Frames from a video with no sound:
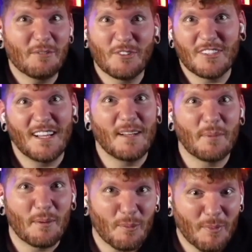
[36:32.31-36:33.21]
I'm just
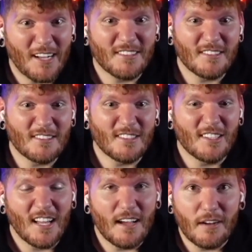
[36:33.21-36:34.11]
glad Pepper Potts is
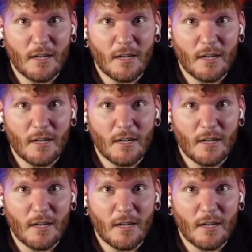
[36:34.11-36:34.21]
still alive.